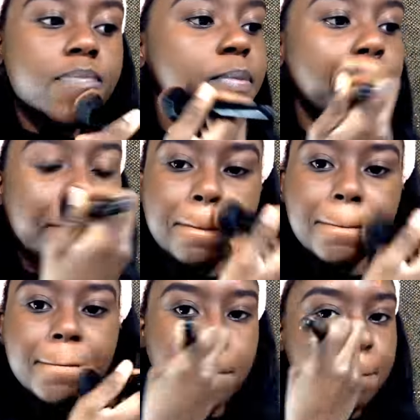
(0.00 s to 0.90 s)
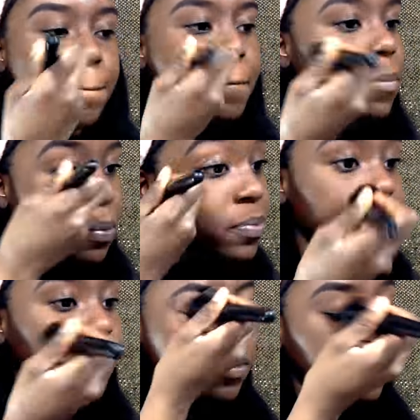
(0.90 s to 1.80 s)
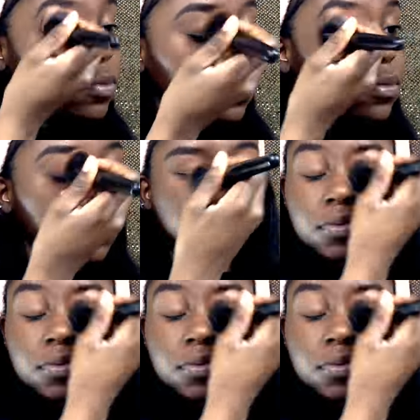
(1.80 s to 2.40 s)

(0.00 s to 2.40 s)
And it was only about $3 or $4.